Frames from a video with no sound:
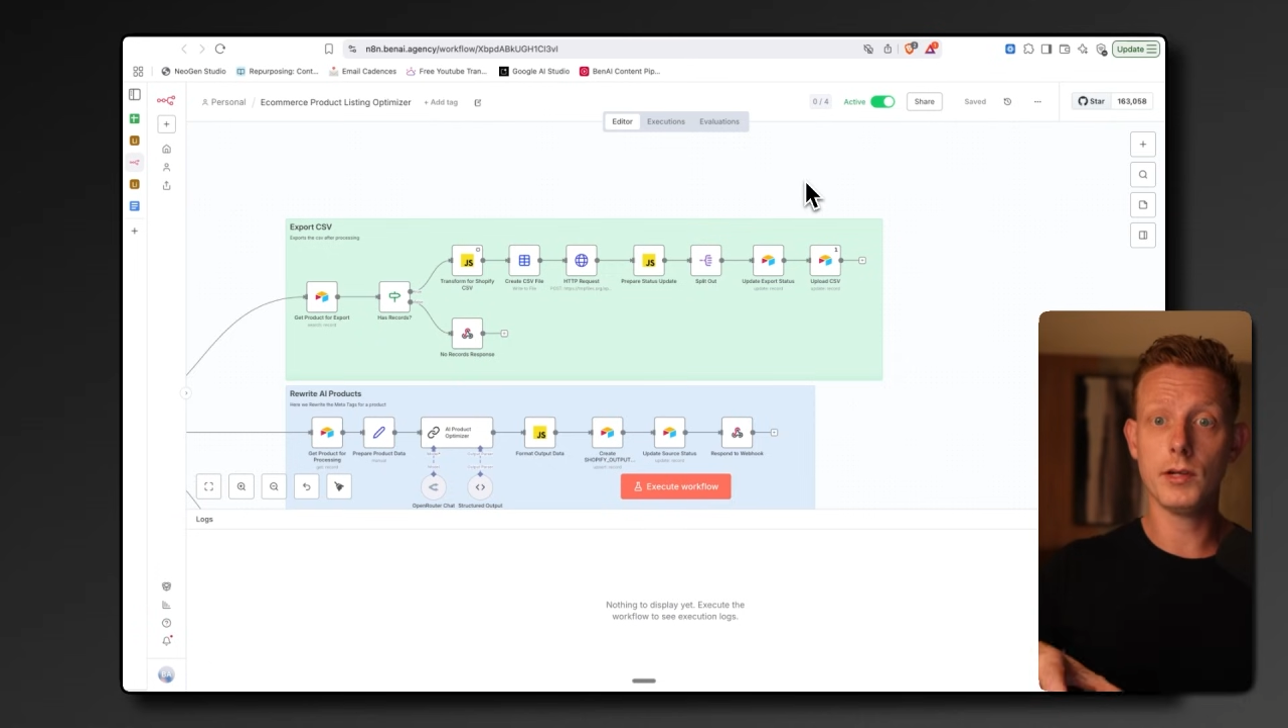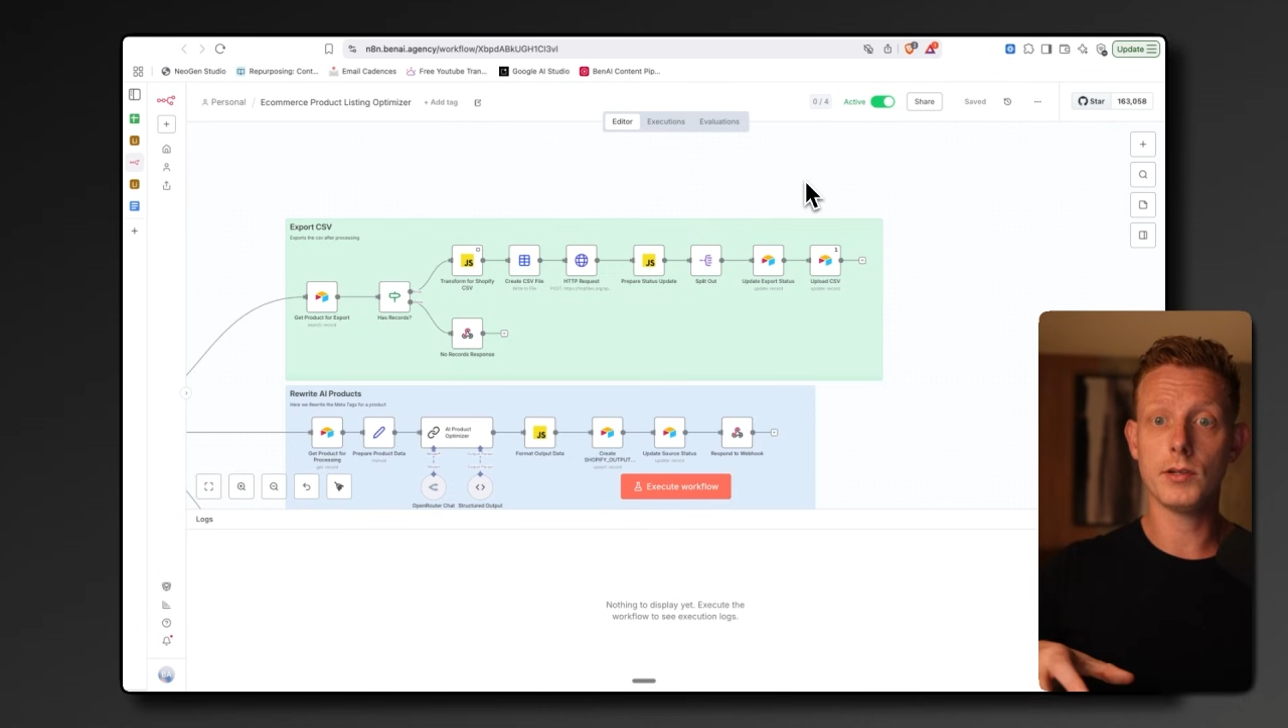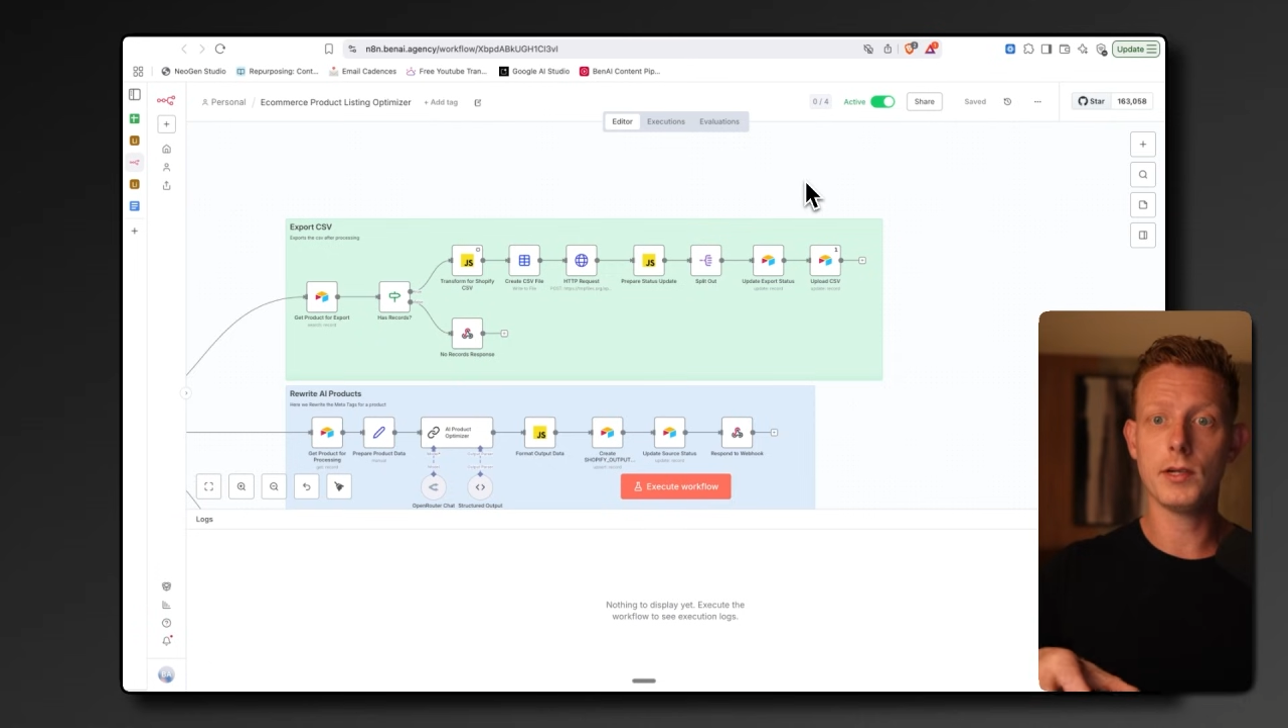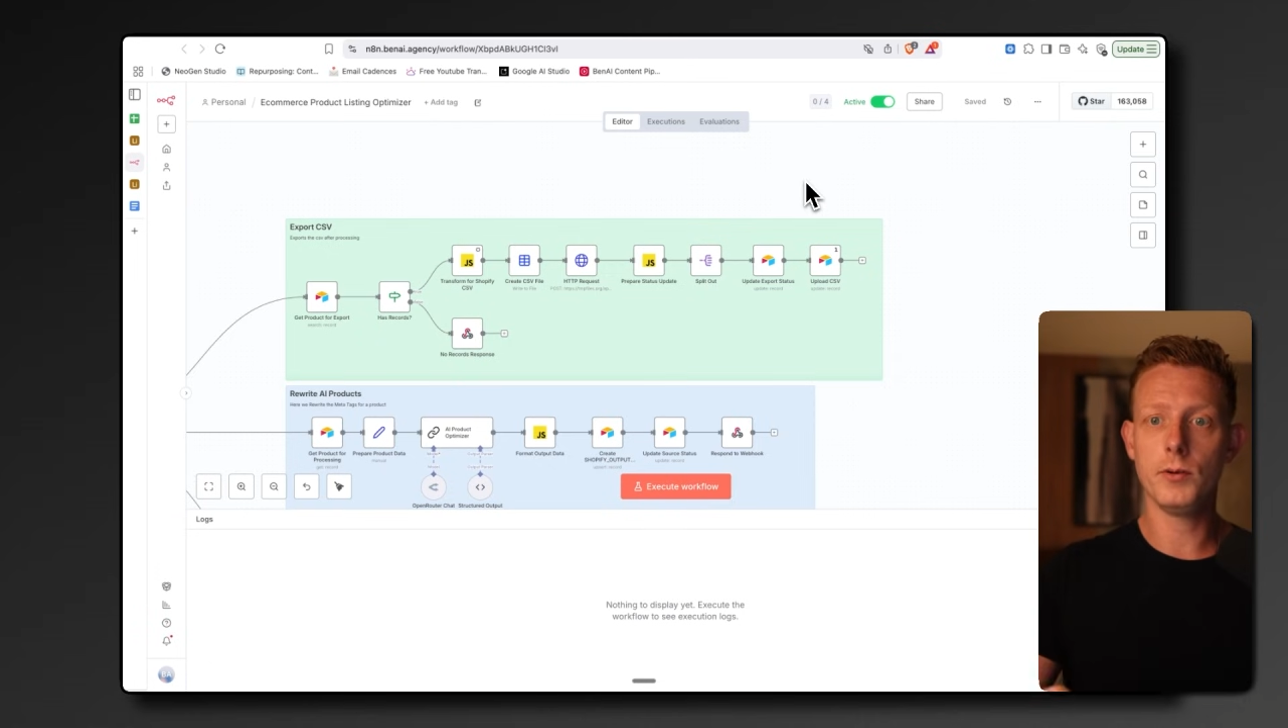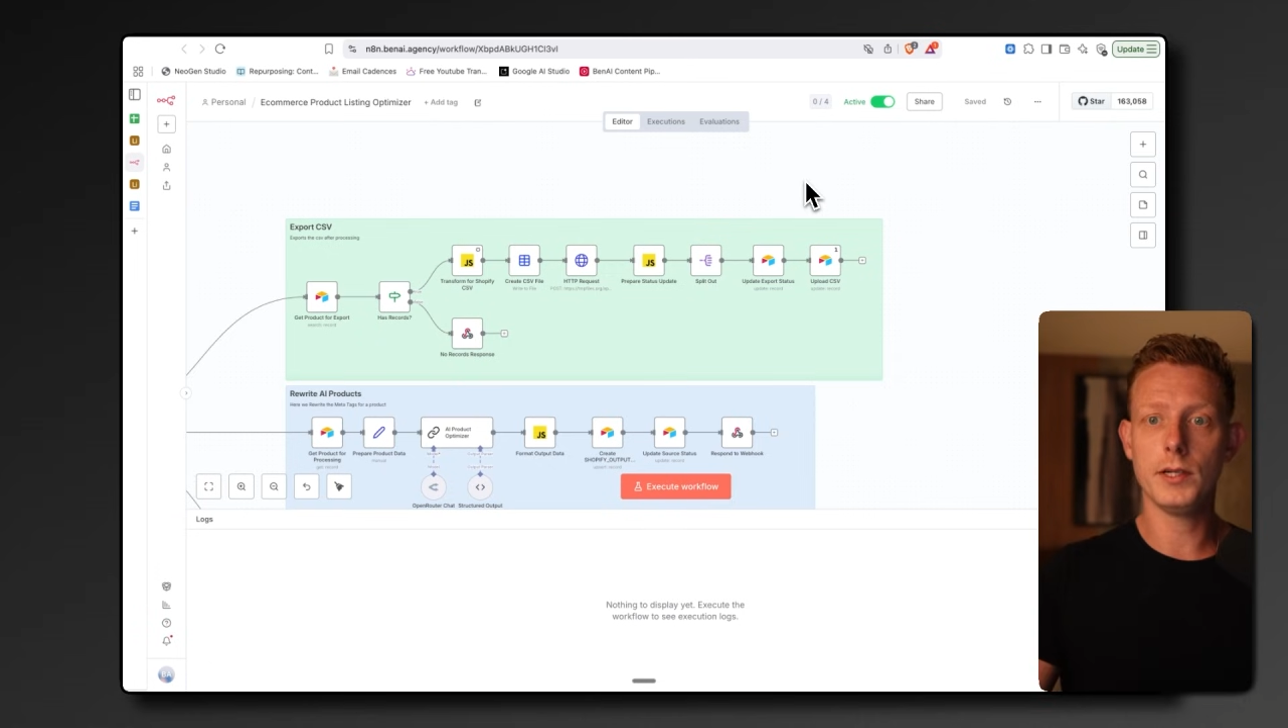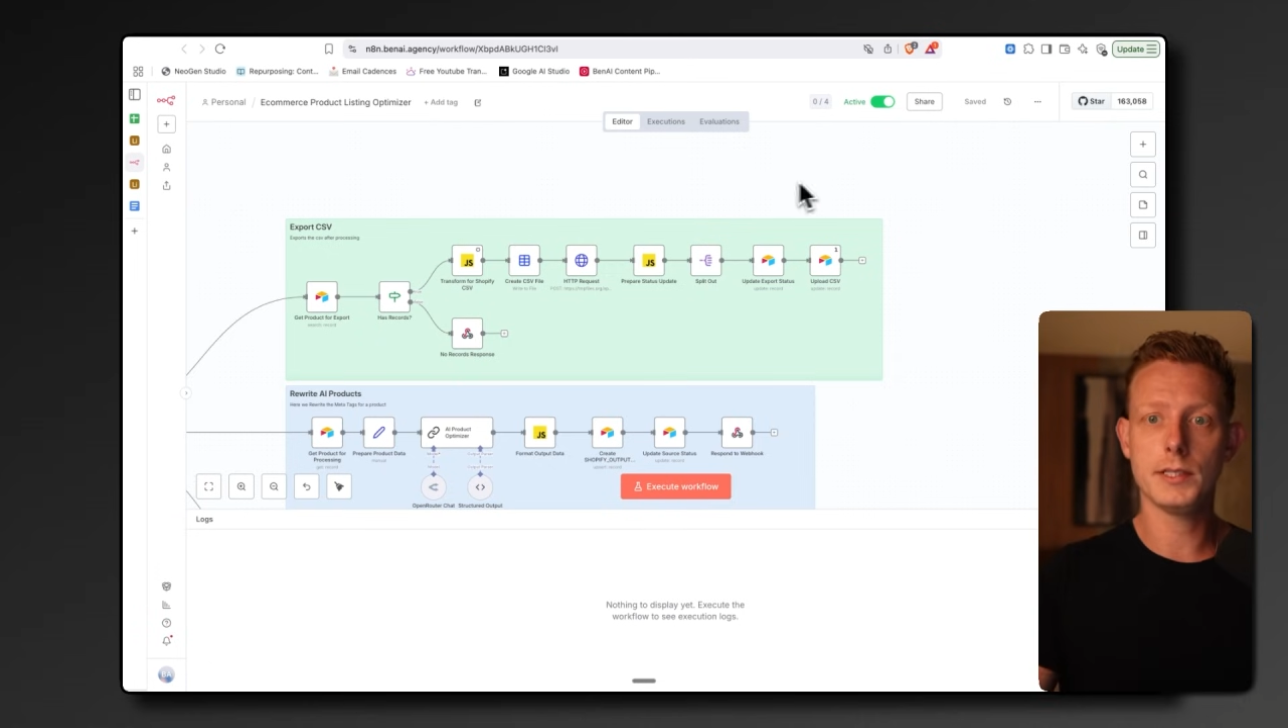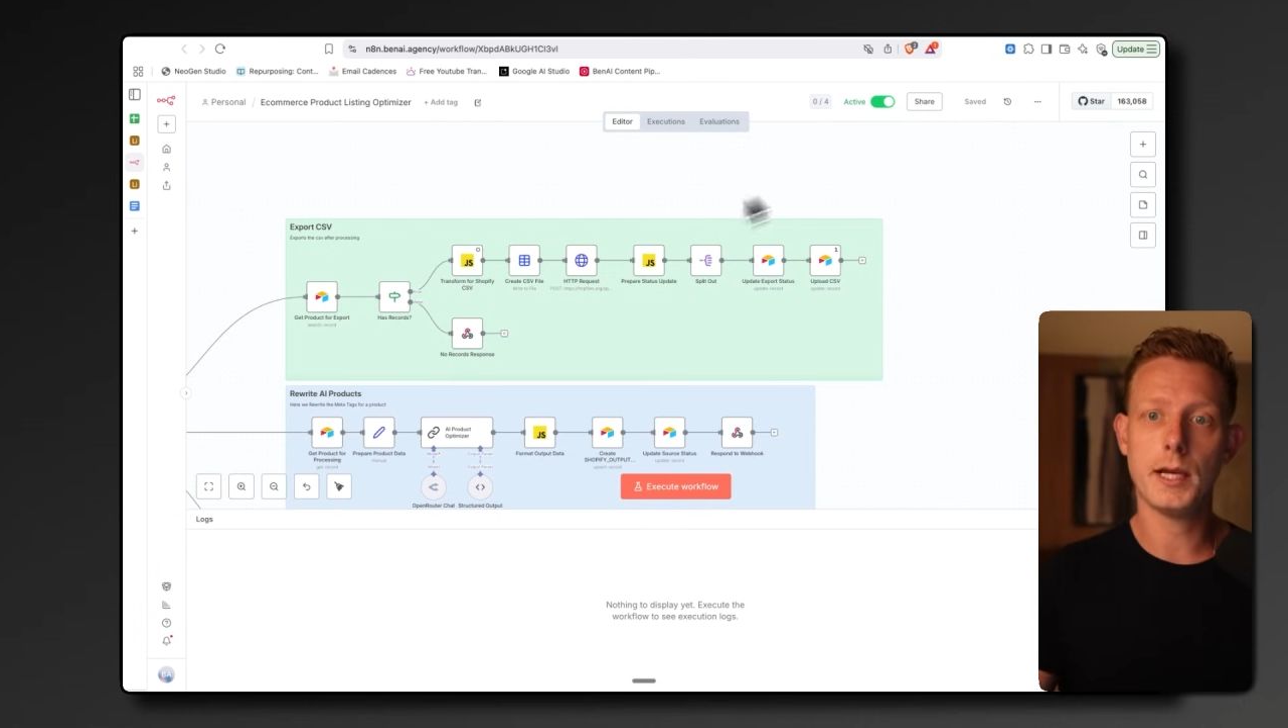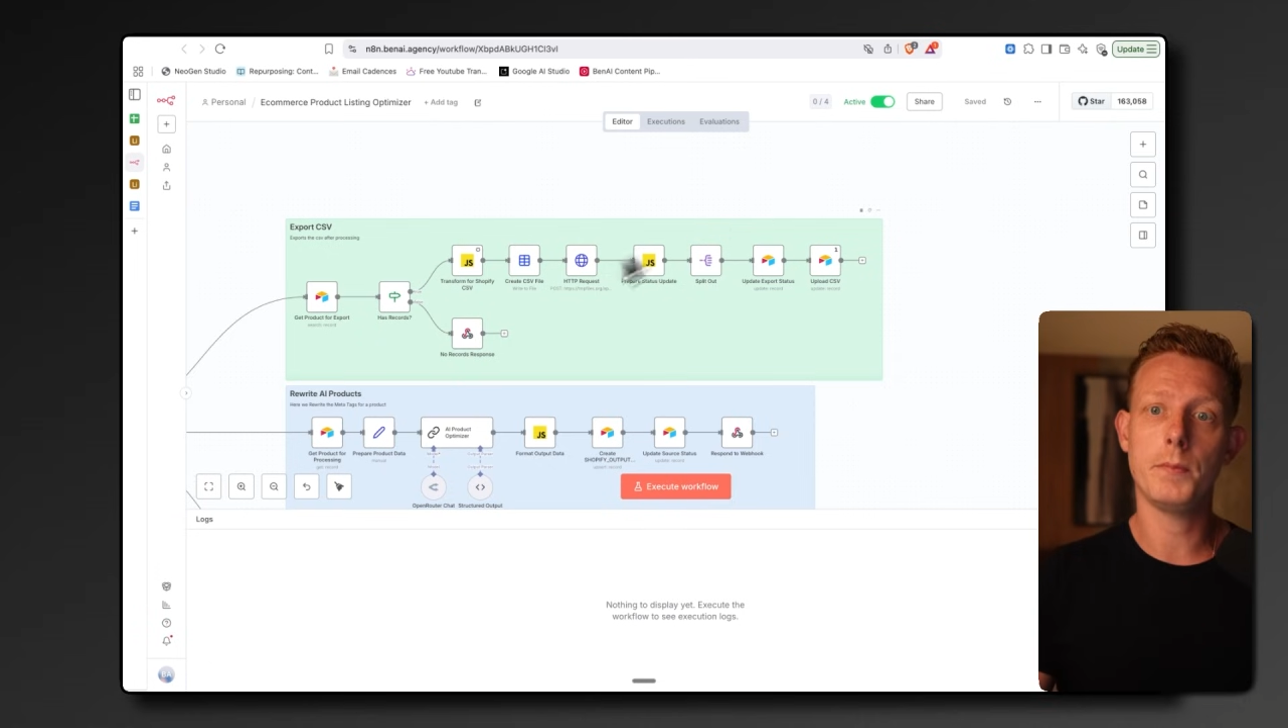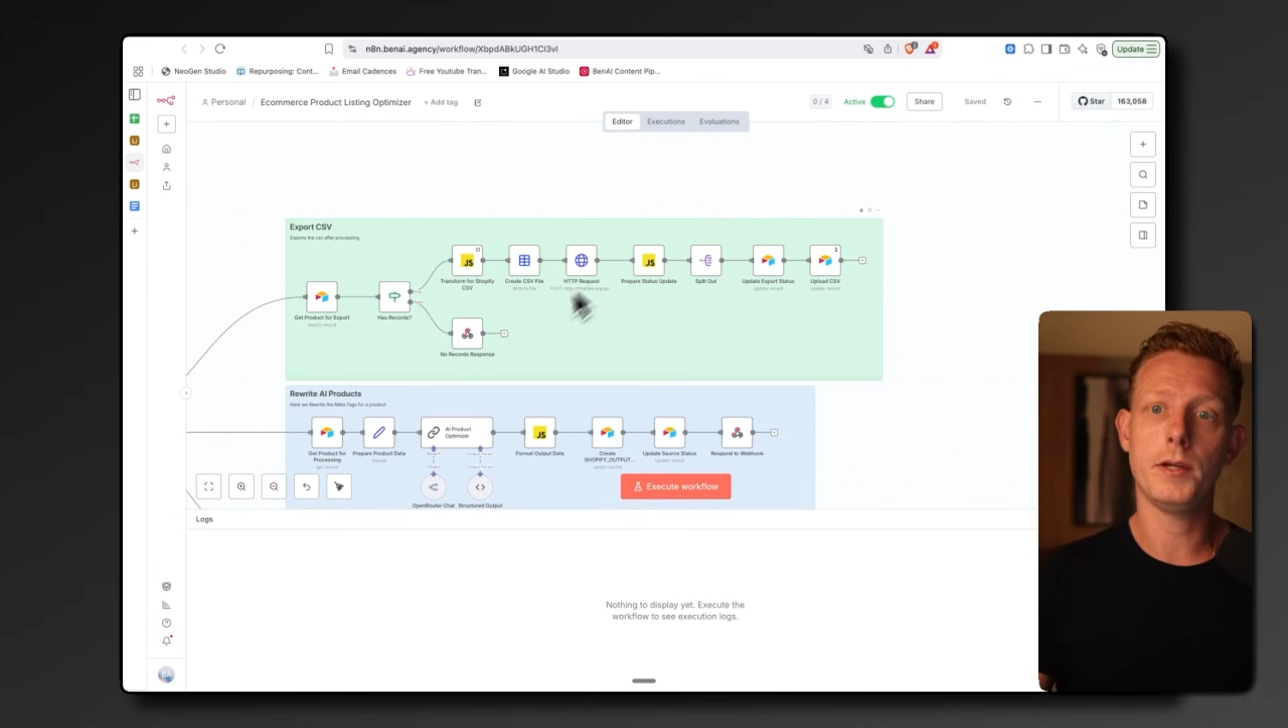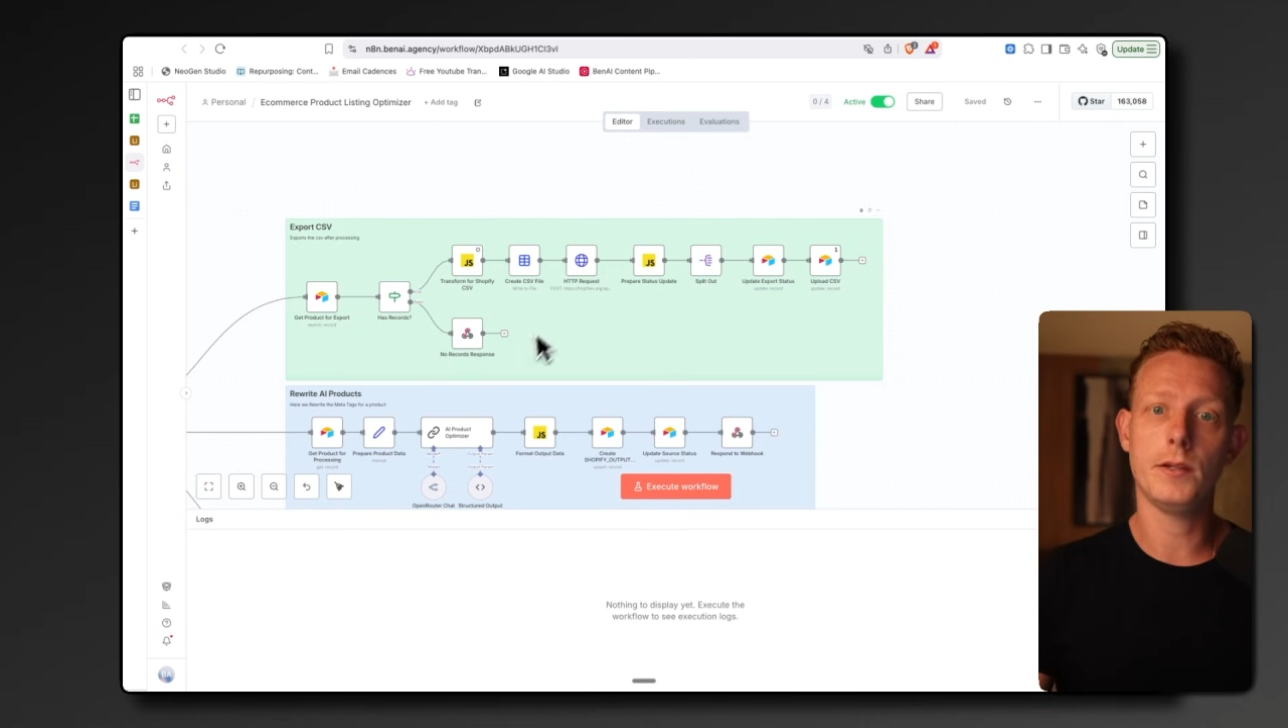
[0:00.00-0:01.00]
to clone this
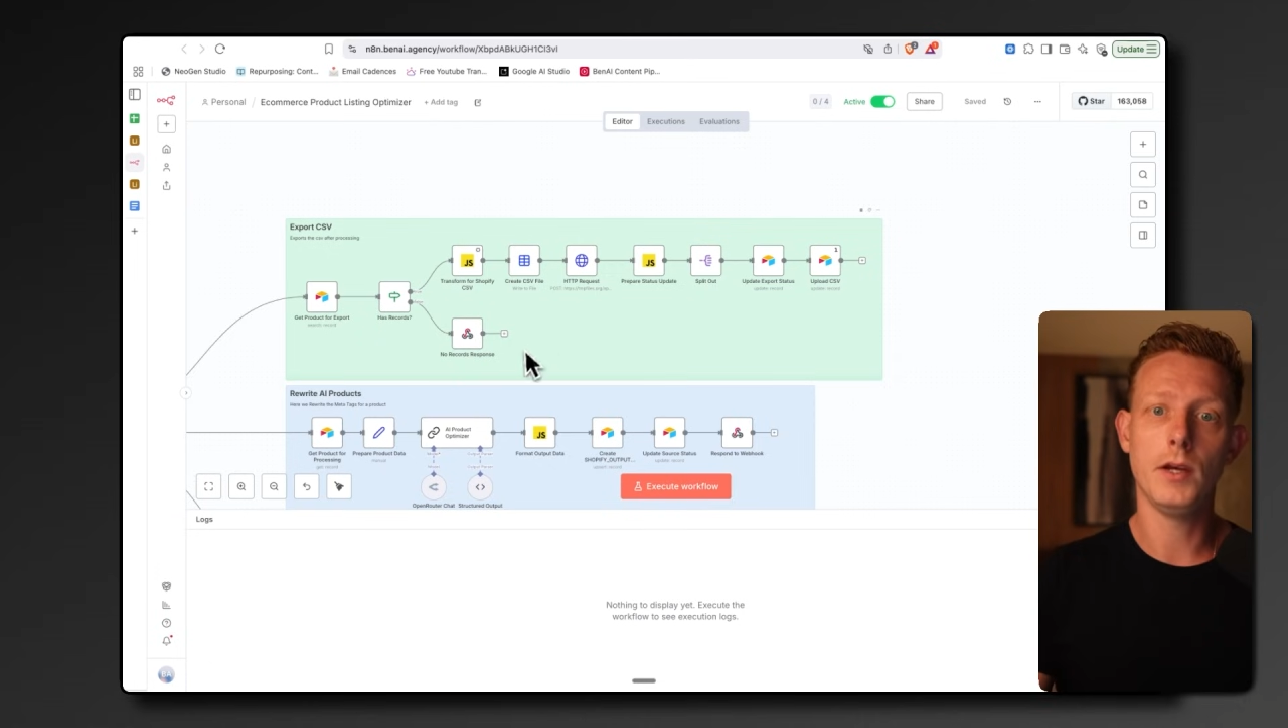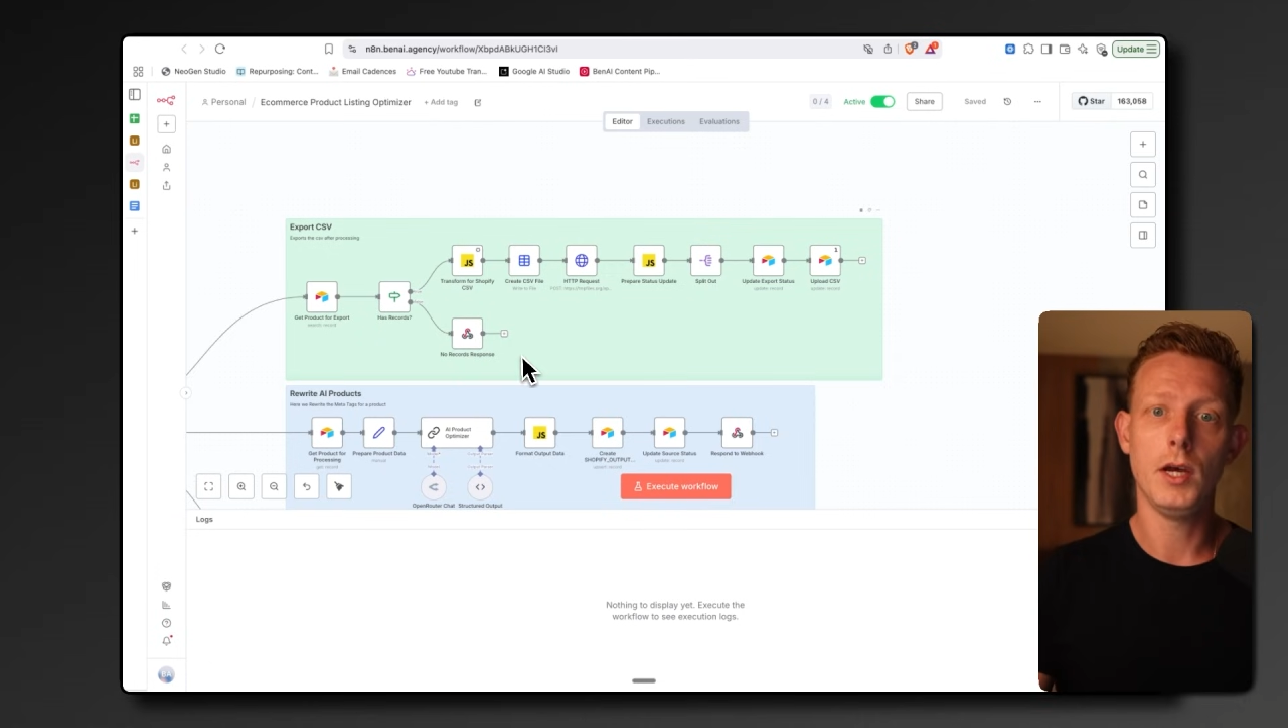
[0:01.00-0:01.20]
template,